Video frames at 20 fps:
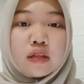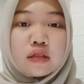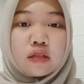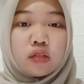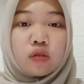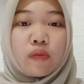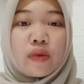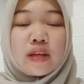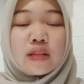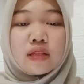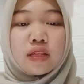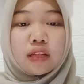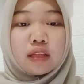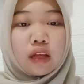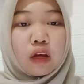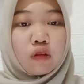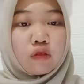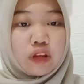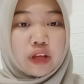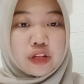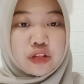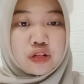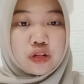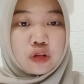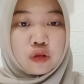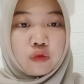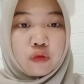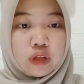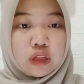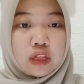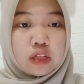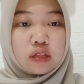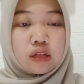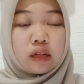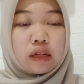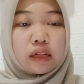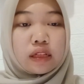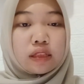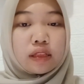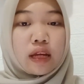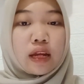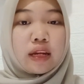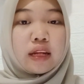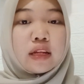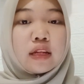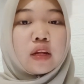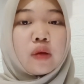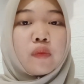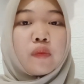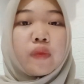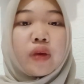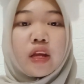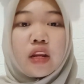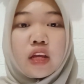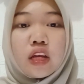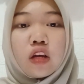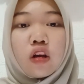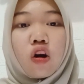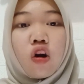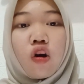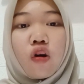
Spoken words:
semantic knowledge, which is understanding the meaning